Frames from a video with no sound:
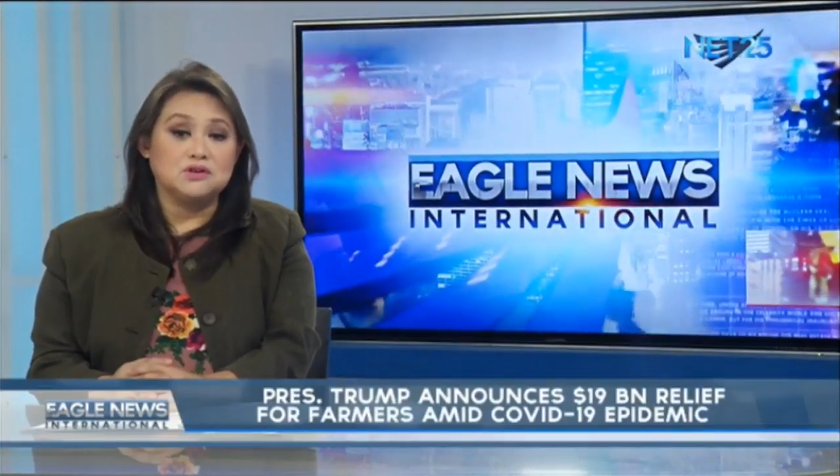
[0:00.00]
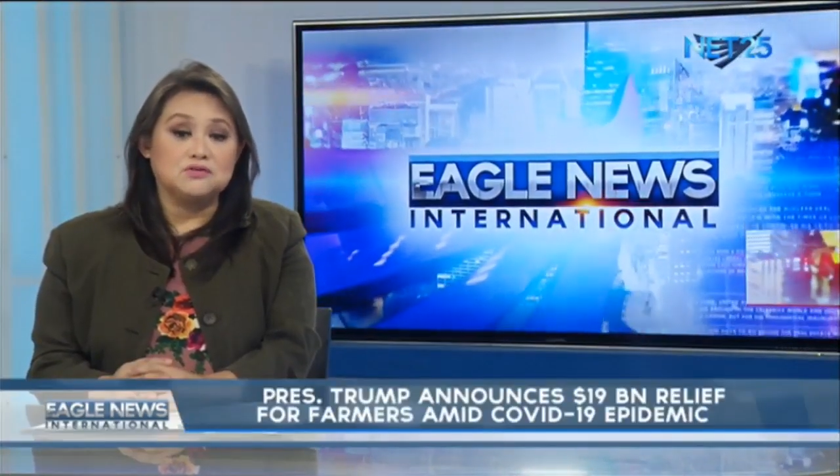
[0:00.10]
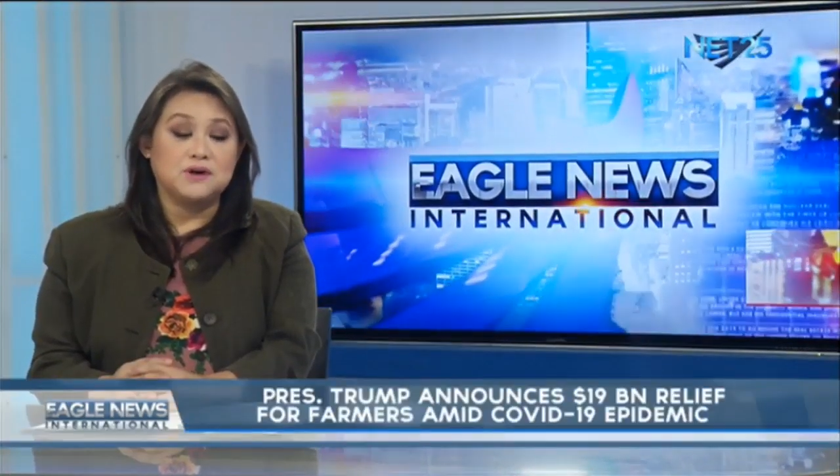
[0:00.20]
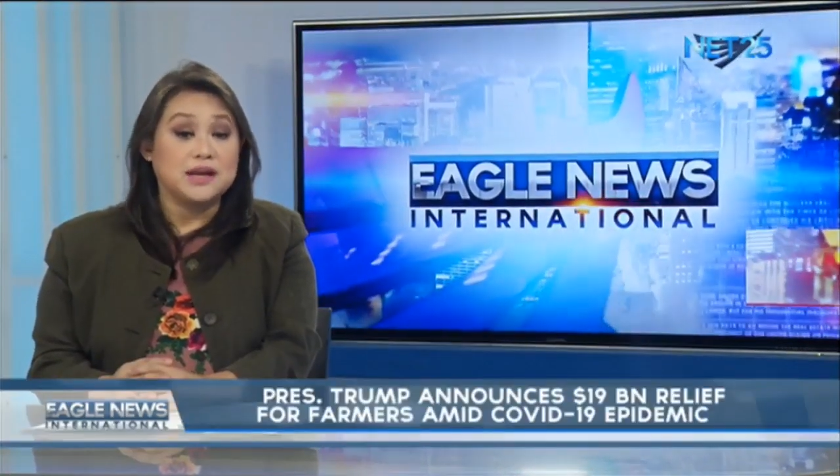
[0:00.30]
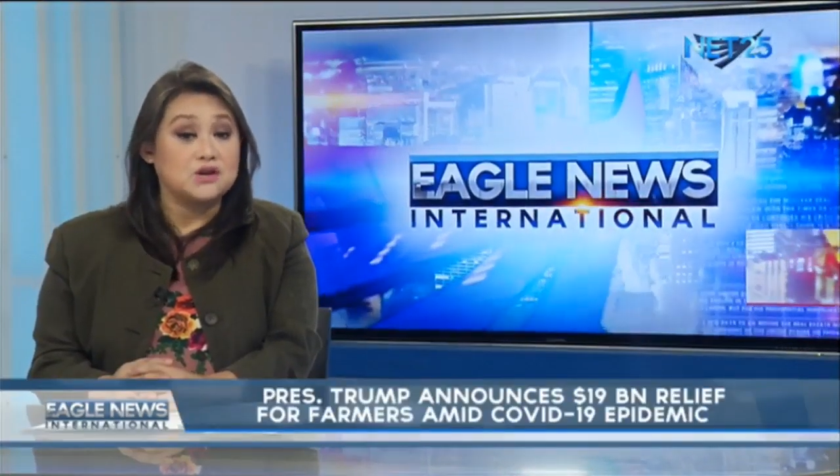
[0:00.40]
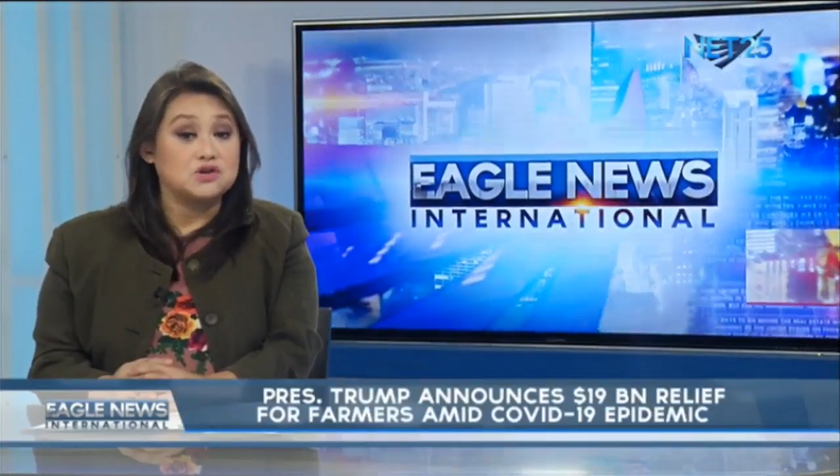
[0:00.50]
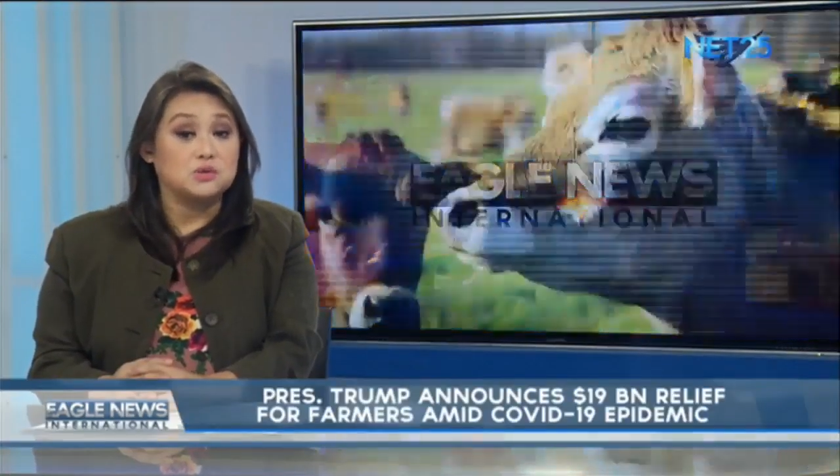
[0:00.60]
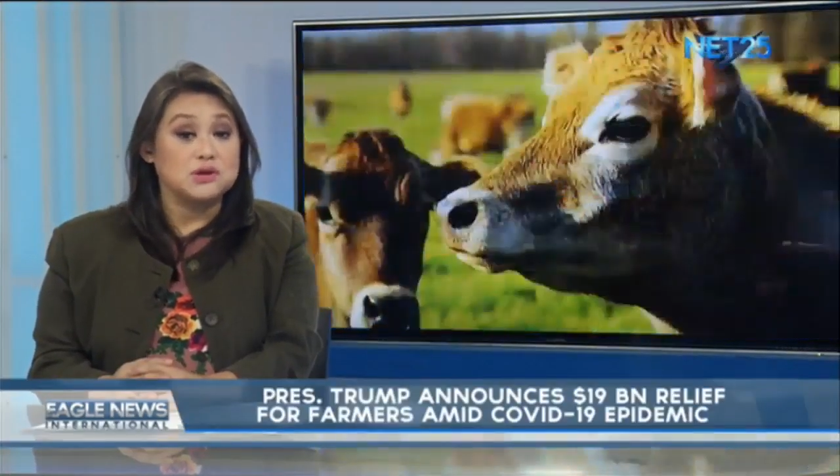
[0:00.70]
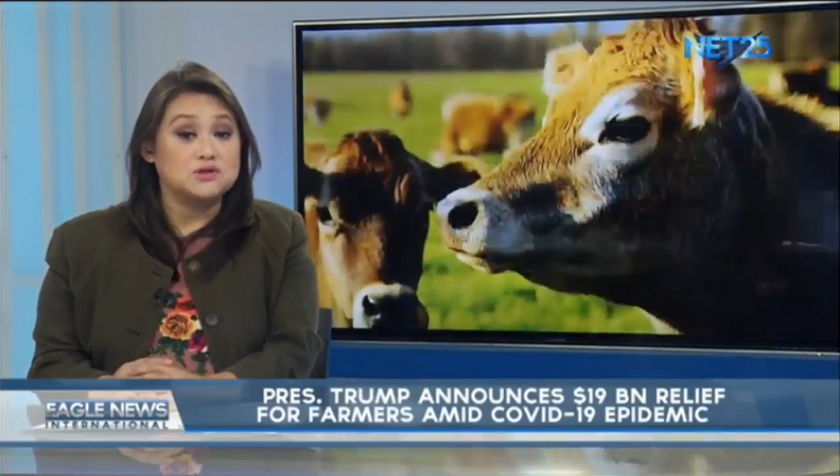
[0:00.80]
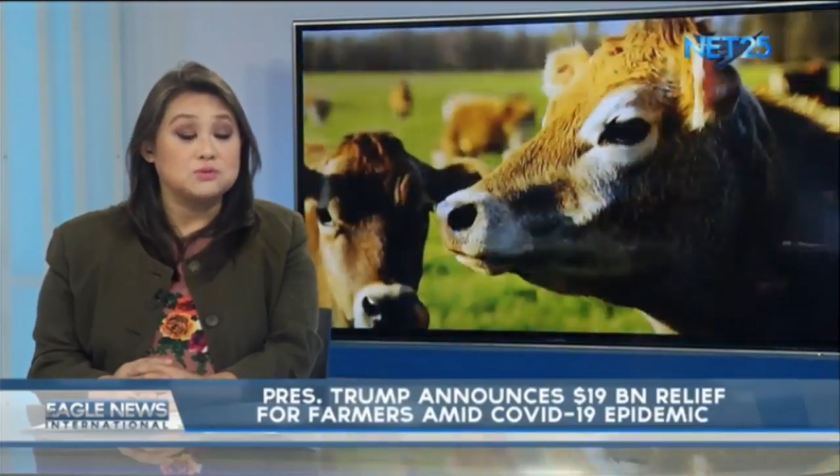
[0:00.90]
financial
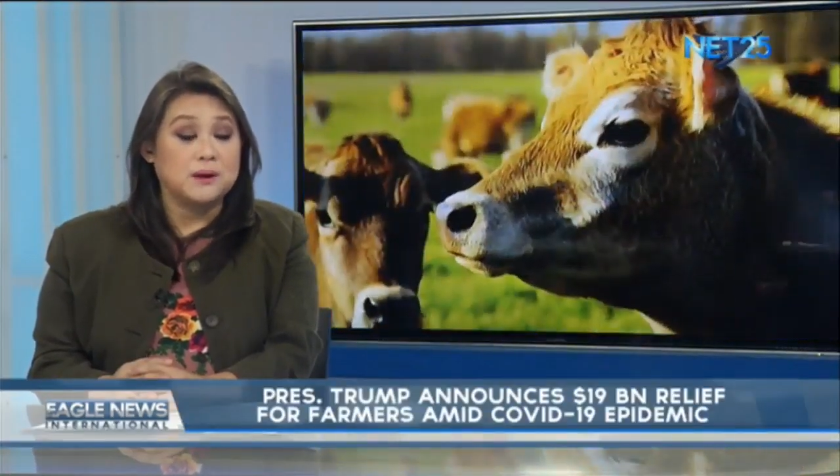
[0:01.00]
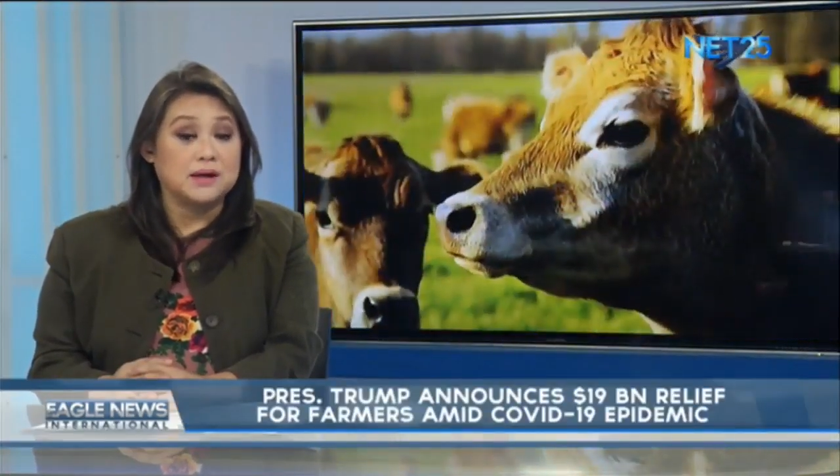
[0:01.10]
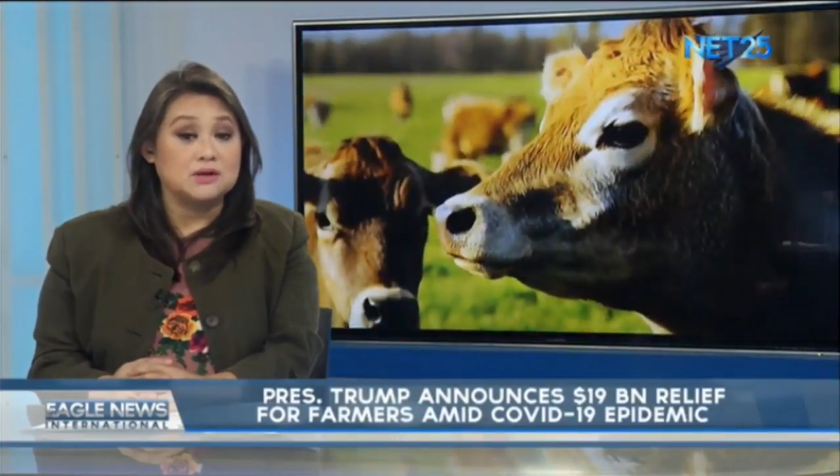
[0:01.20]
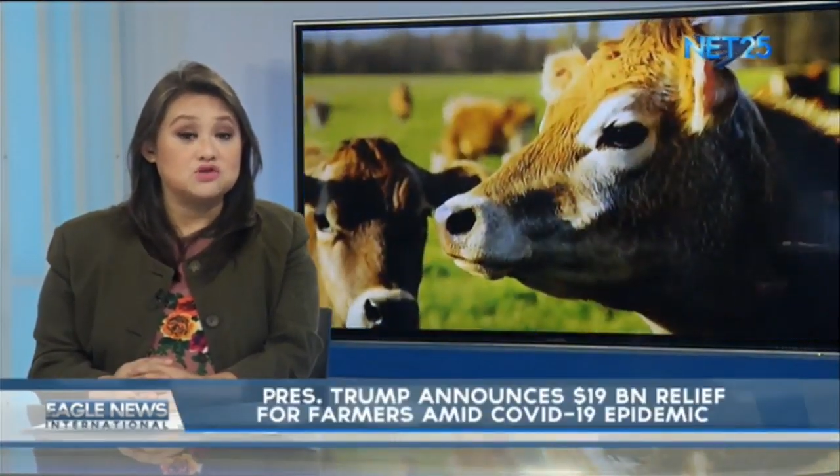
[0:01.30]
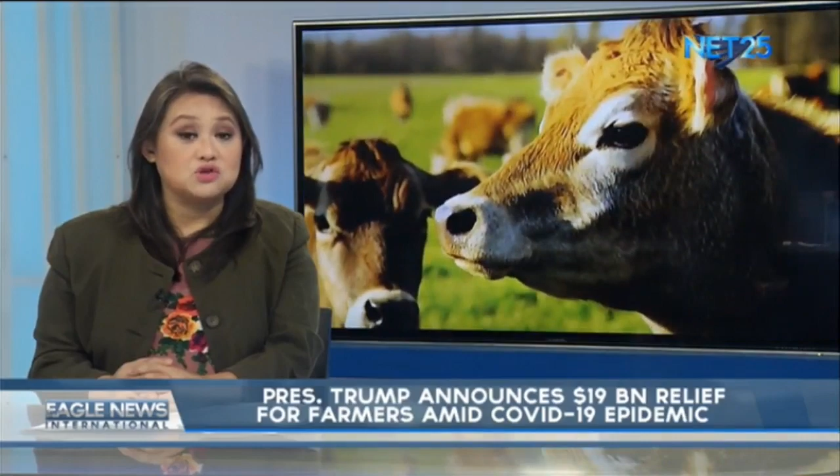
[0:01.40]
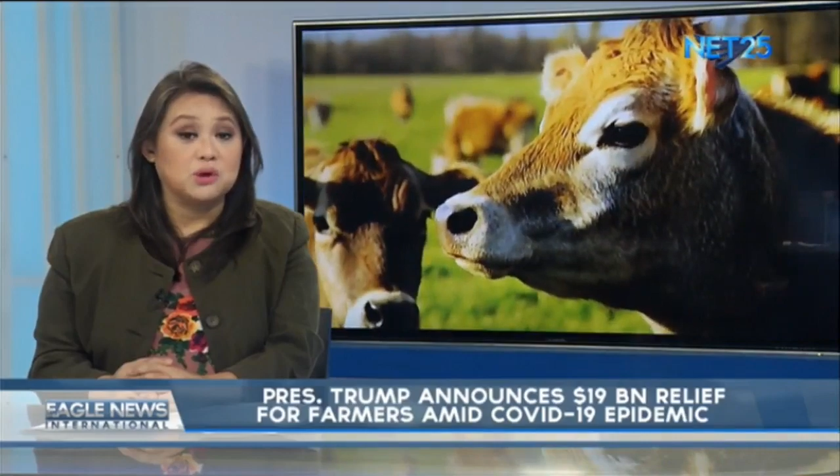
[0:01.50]
rescue package to